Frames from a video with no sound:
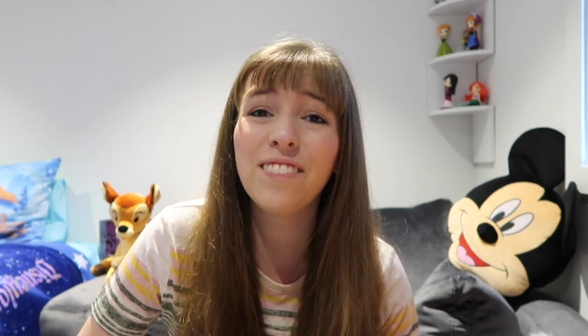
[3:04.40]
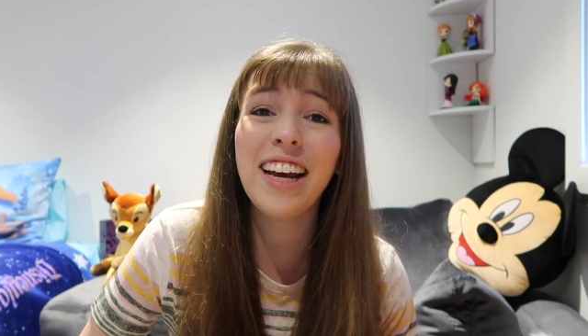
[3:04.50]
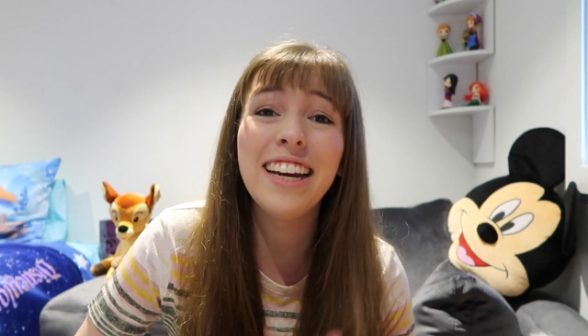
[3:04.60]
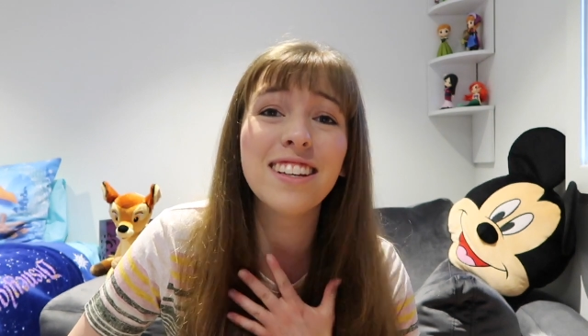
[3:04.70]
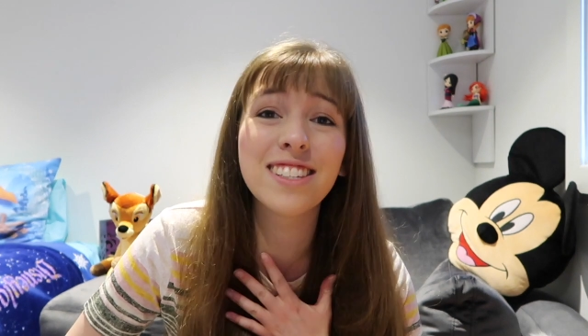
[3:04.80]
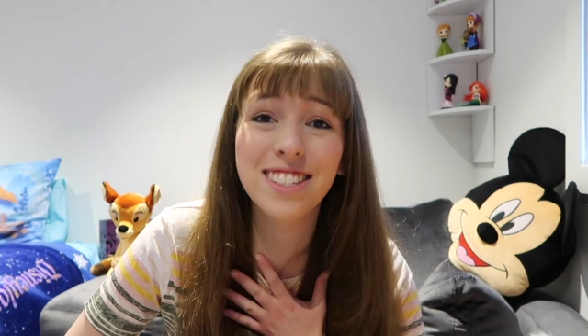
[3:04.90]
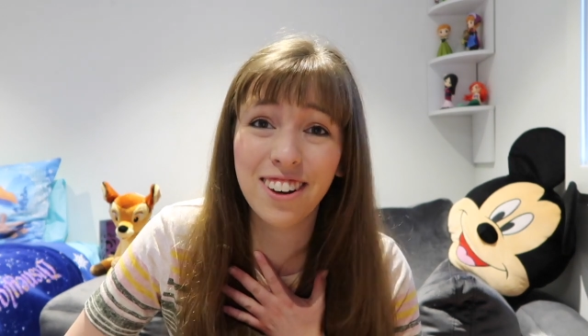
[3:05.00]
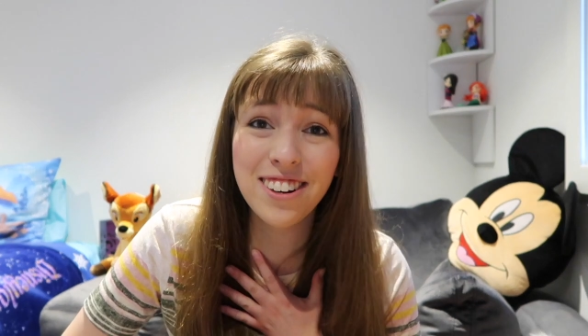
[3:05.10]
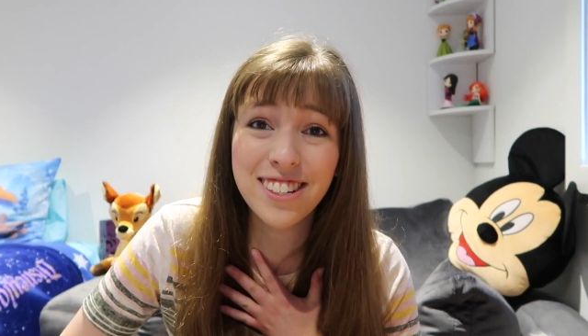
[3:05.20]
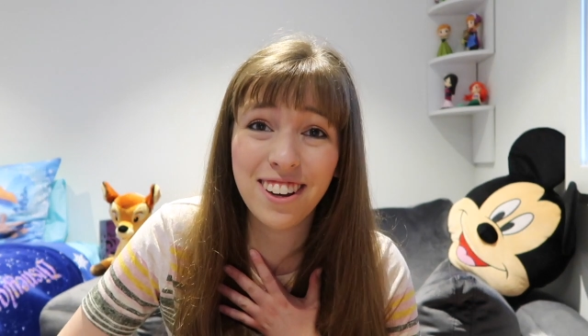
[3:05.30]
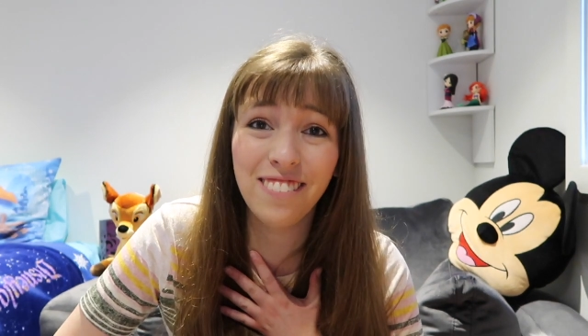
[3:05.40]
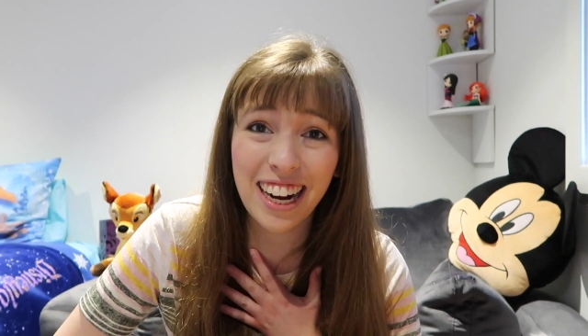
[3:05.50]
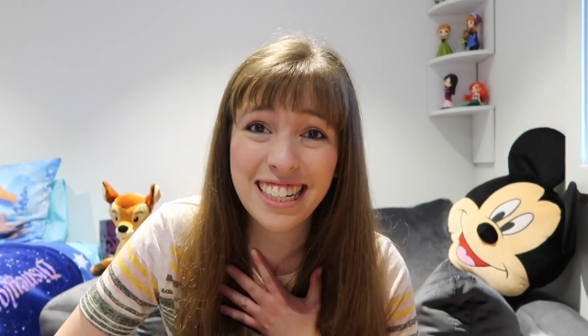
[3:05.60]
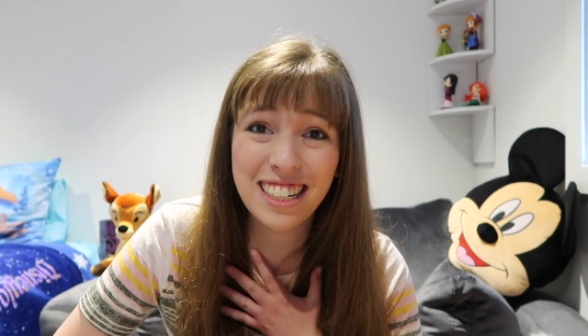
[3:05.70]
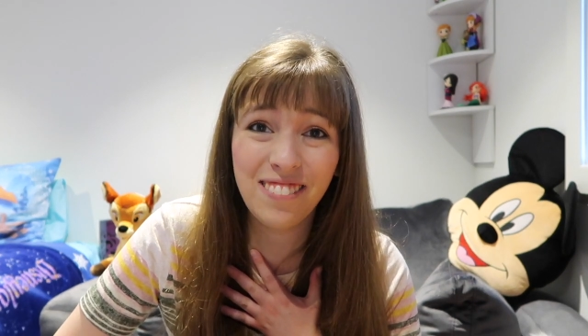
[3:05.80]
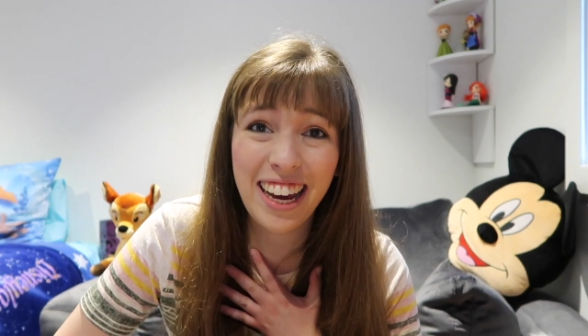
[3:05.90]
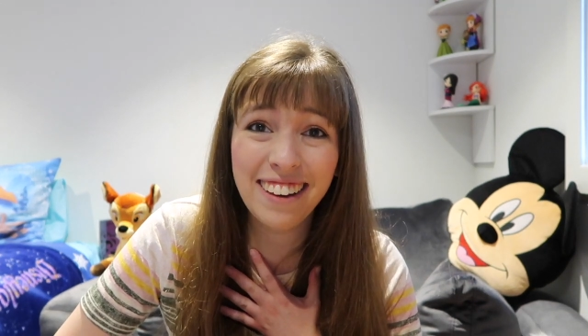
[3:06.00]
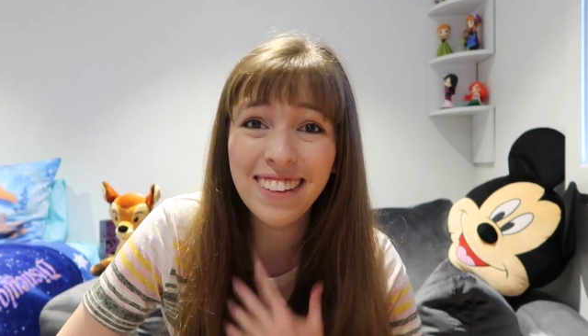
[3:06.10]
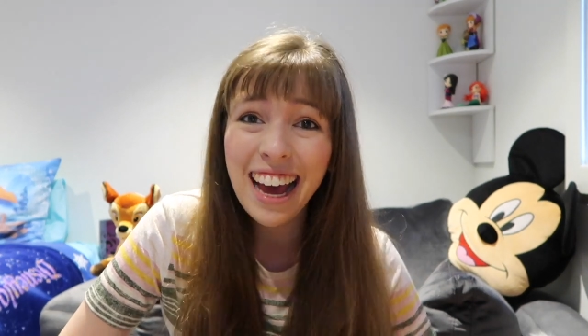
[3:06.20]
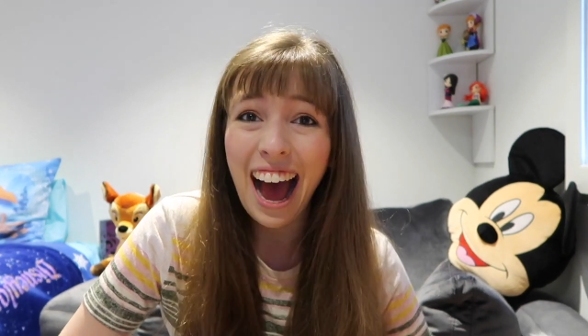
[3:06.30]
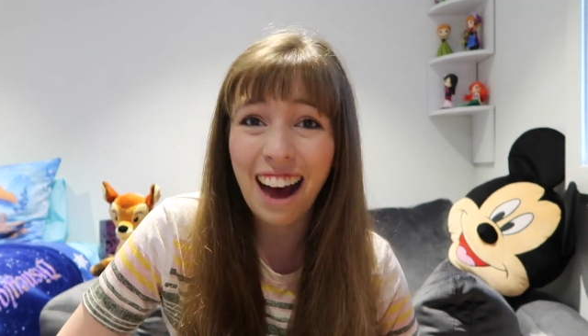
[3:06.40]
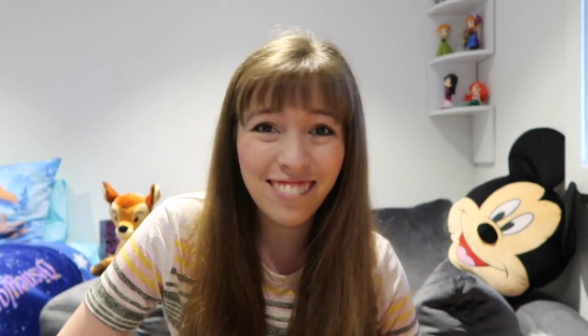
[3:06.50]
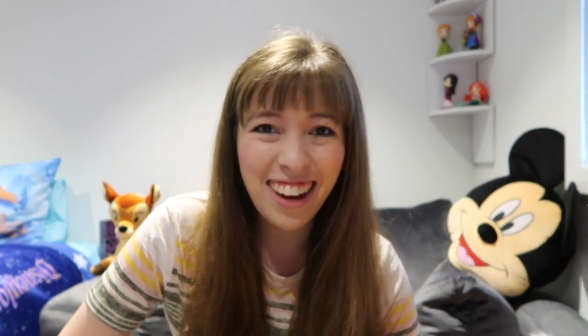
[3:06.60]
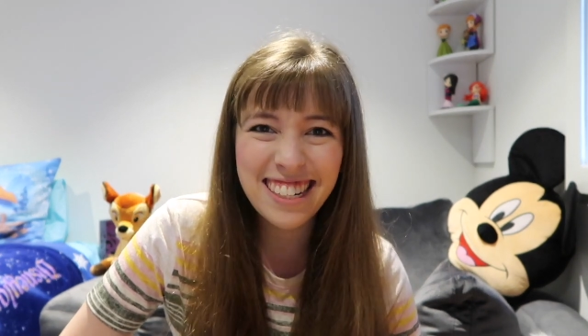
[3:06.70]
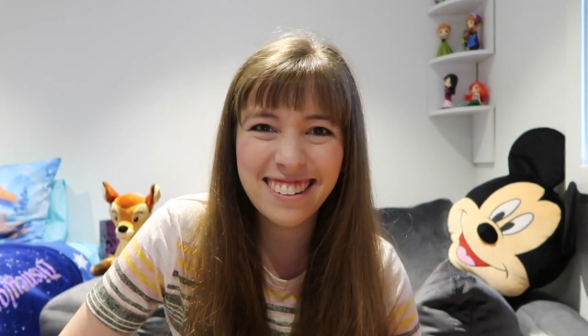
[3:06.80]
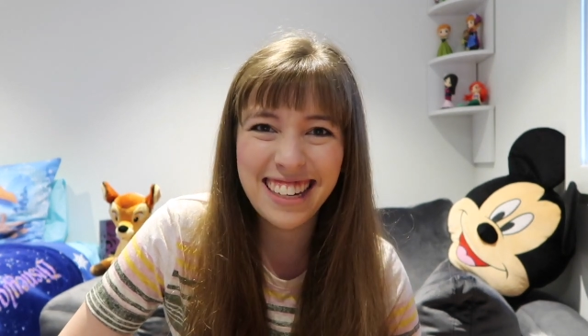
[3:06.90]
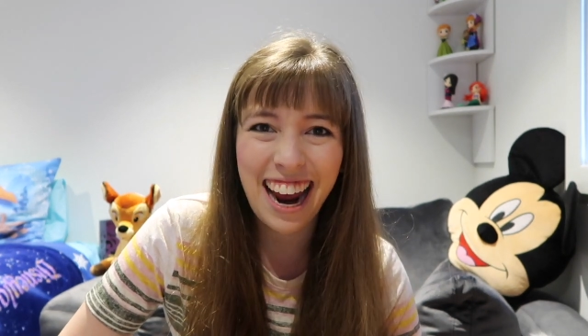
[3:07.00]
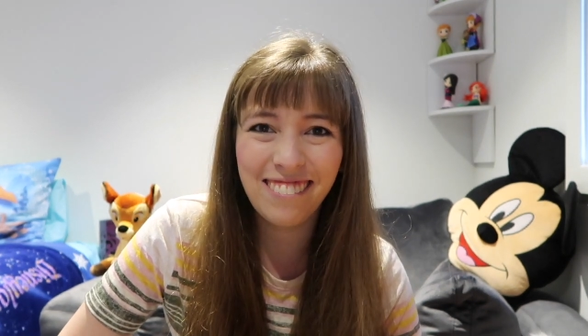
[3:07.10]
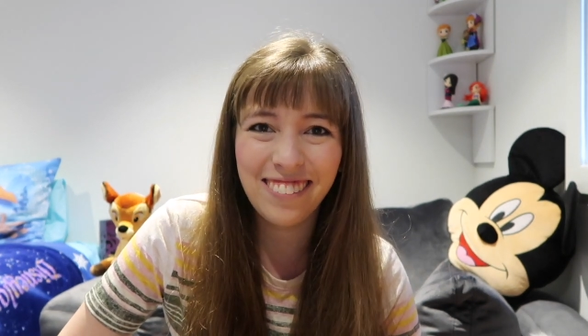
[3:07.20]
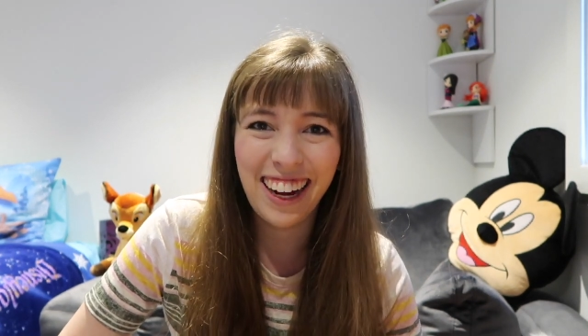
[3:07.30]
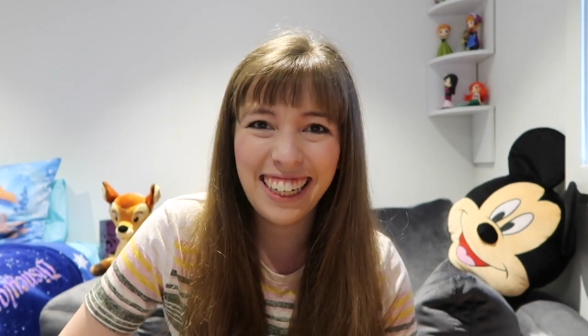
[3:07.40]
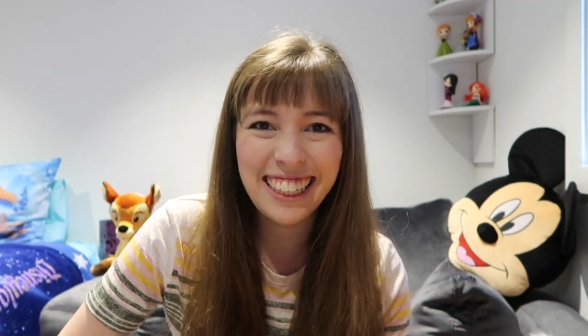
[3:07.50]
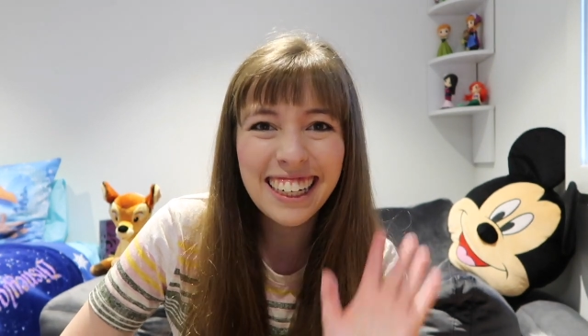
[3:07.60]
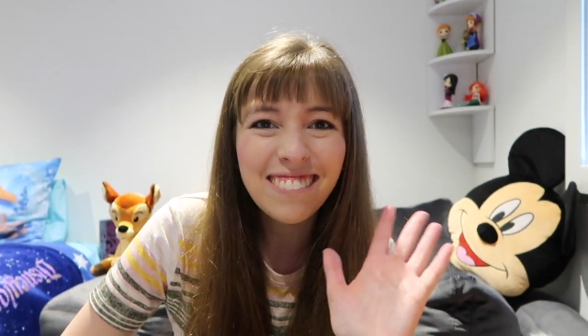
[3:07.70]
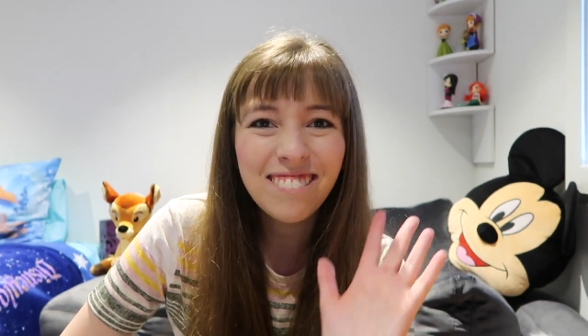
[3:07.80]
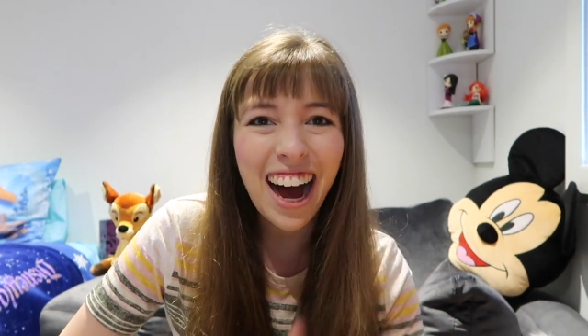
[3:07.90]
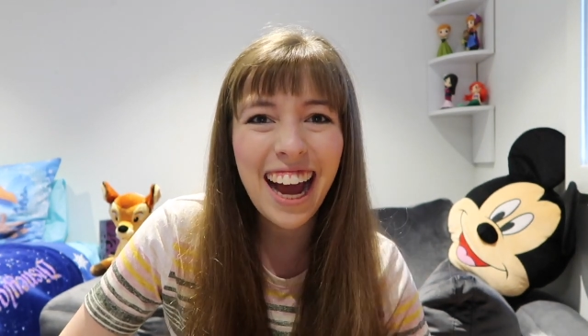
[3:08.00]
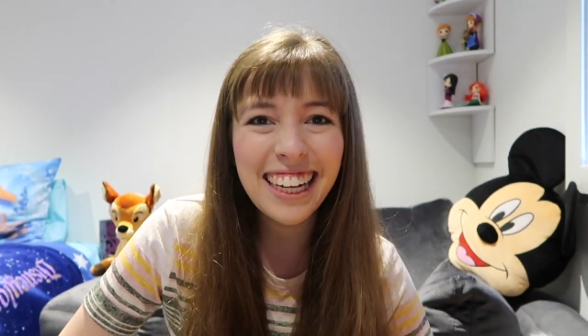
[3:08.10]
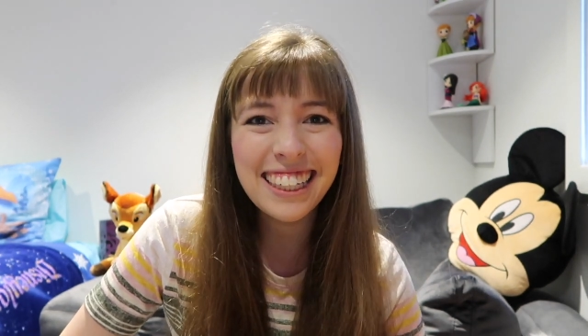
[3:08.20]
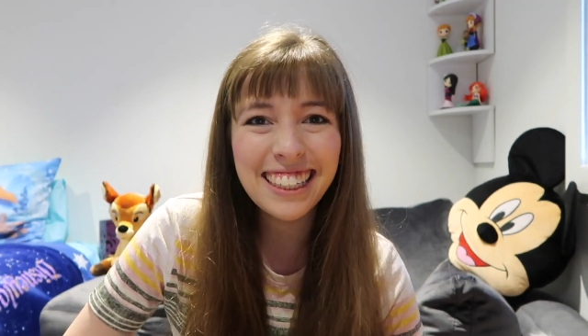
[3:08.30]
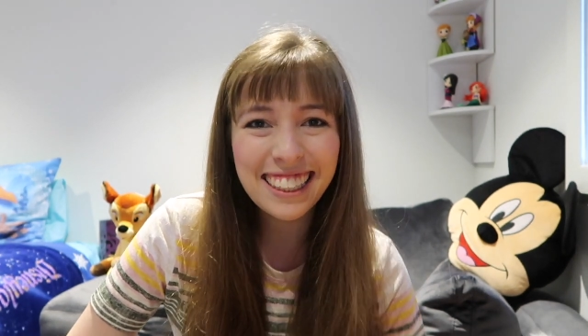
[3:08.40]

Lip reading: would mean so much to me. Have a magical day, everyone. Bye.